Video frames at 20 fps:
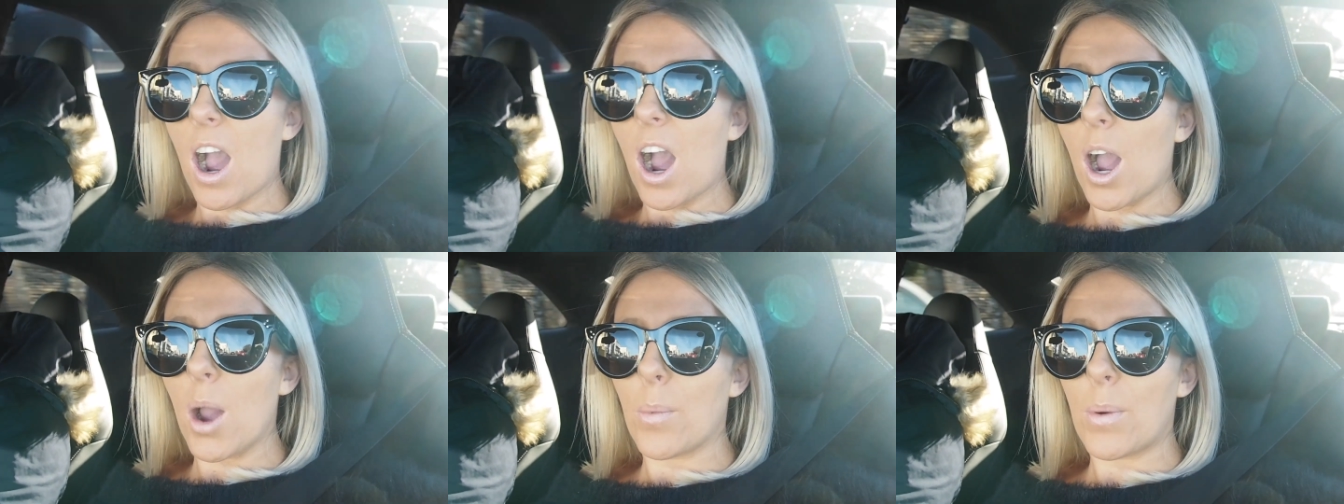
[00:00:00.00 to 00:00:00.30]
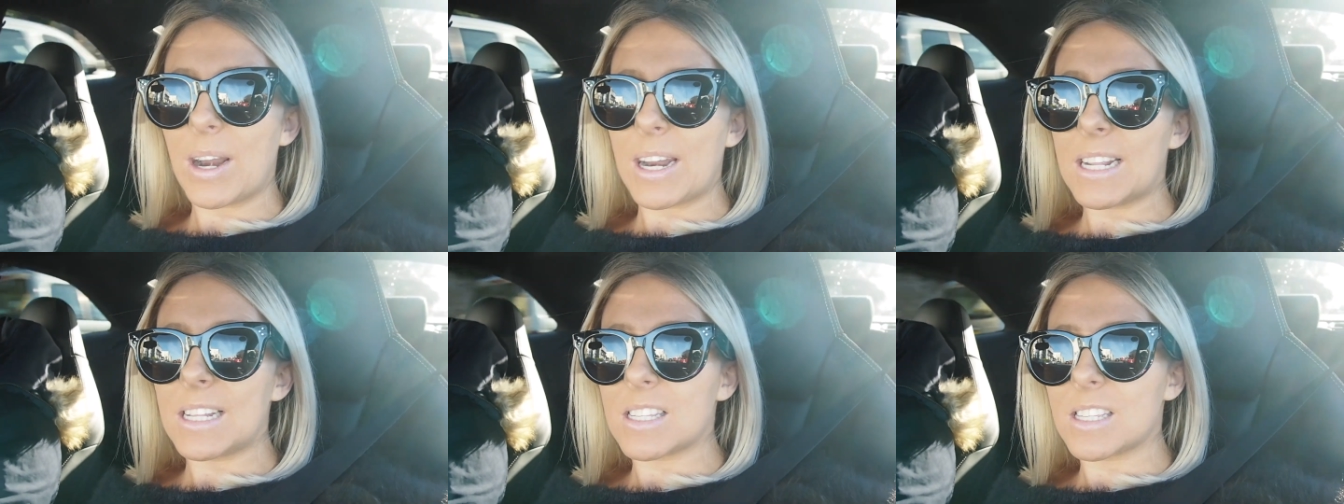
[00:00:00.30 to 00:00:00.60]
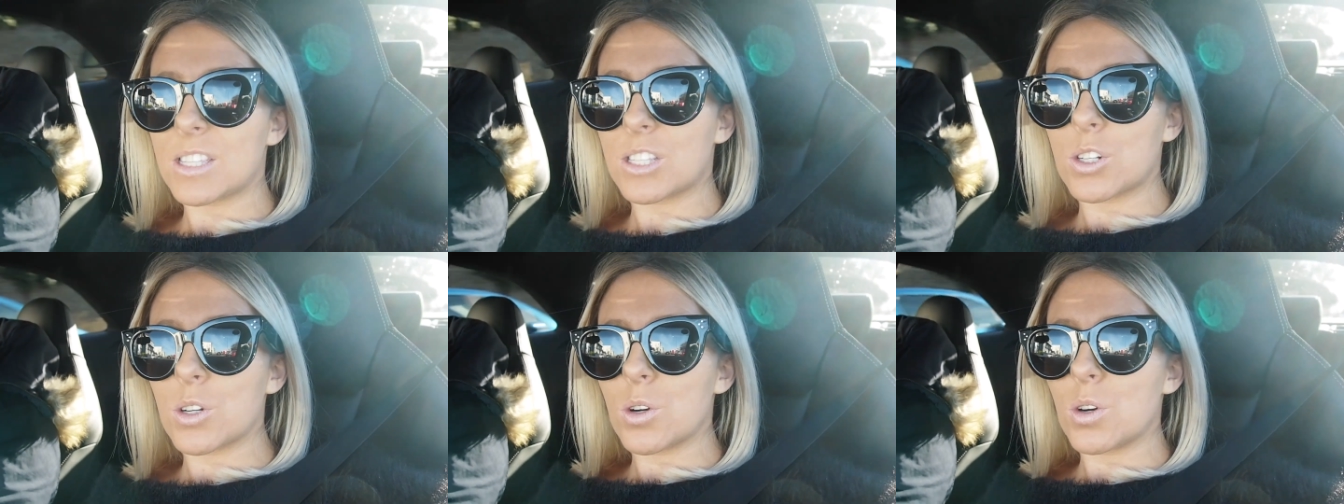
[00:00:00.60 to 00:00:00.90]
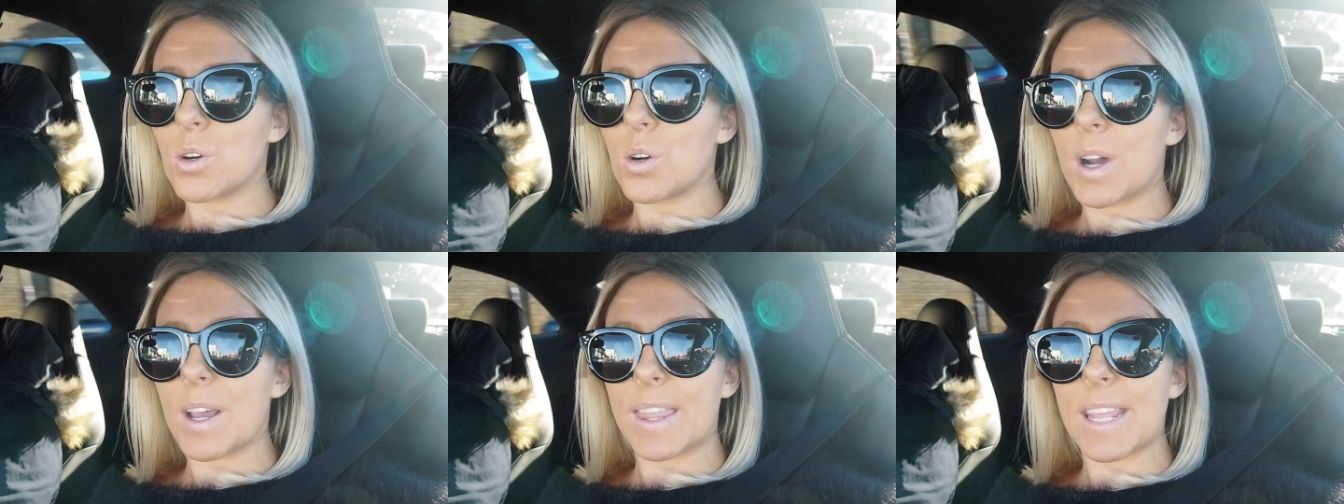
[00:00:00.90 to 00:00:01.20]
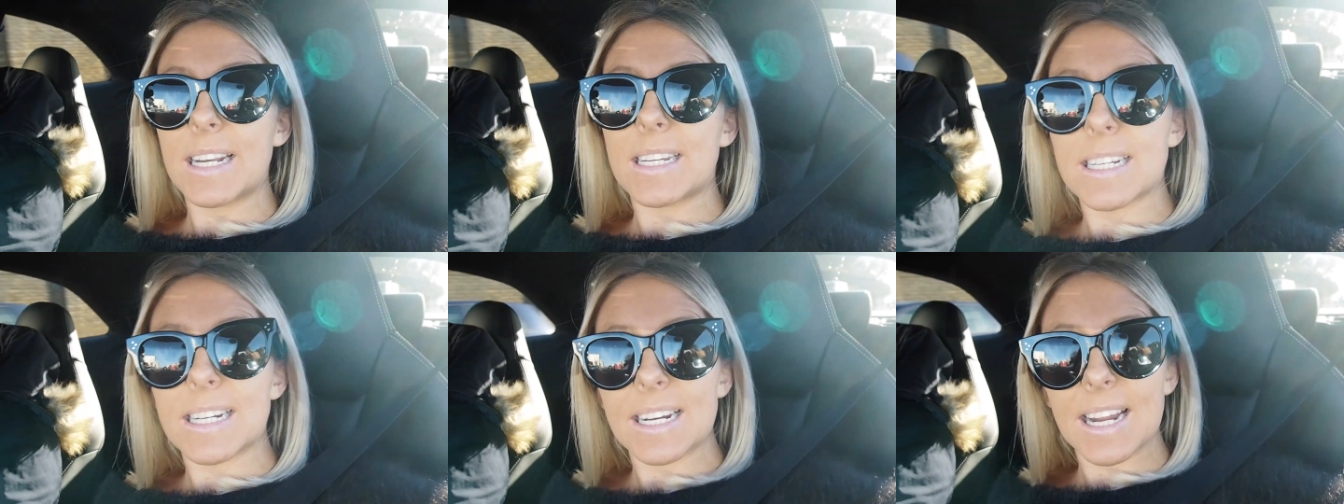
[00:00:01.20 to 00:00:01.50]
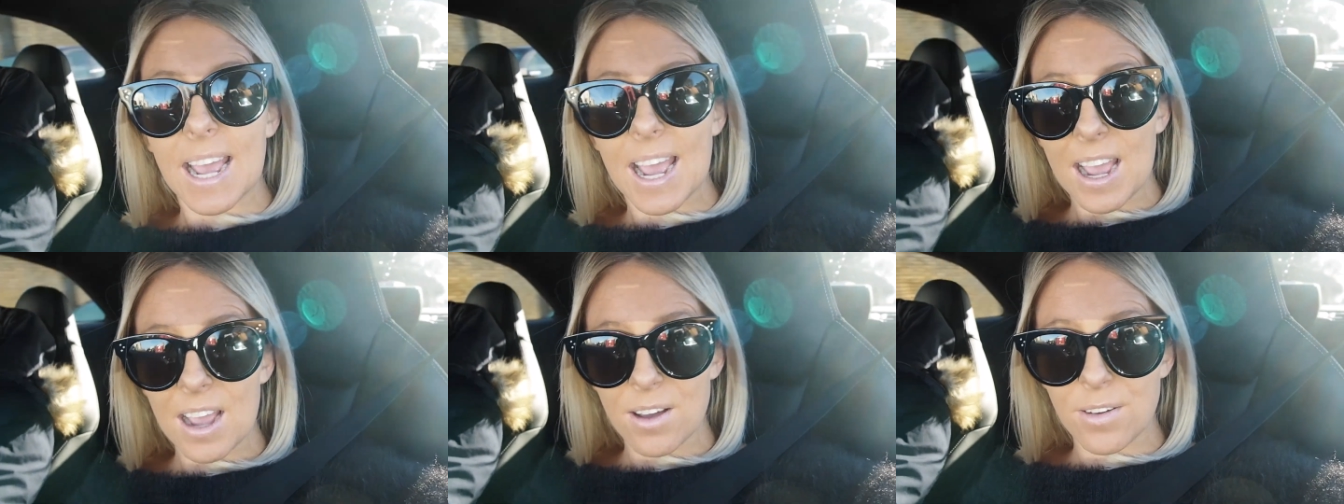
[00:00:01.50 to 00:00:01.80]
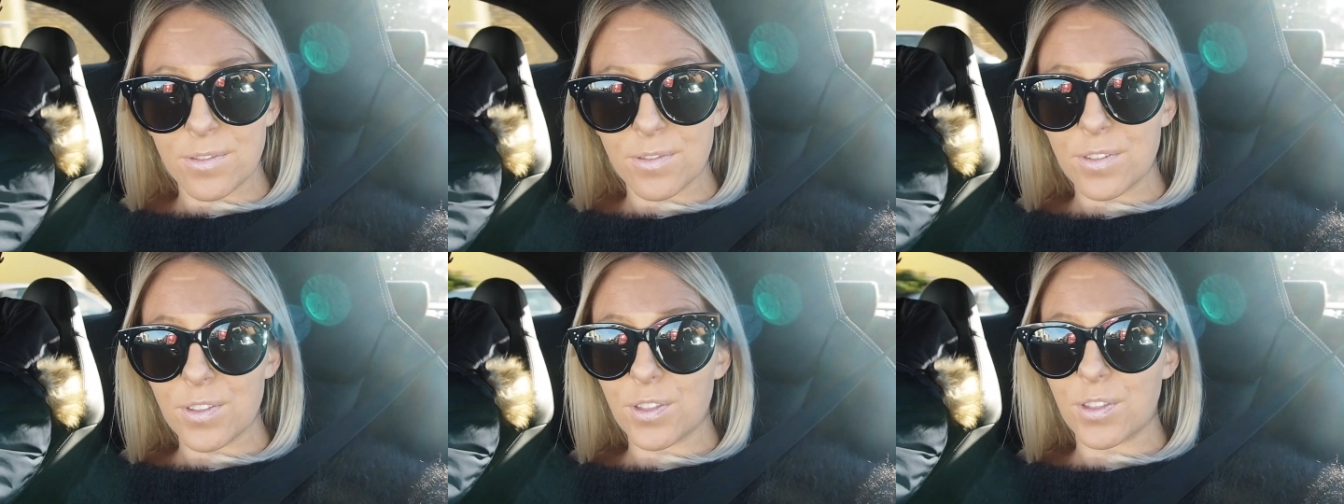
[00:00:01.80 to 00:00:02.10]
I went into store and they didn't
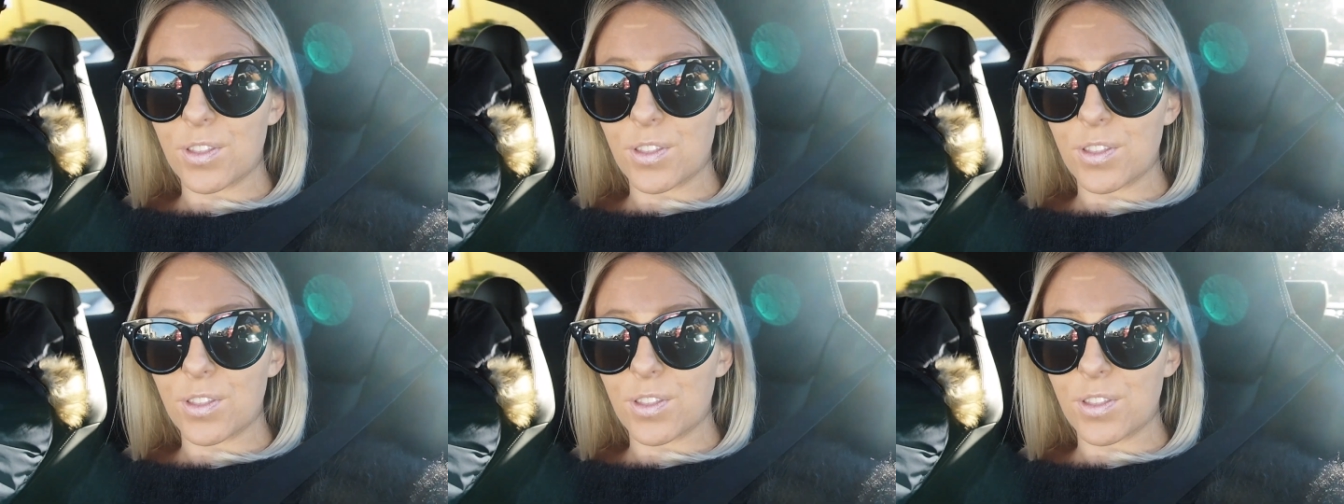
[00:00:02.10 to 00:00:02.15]
have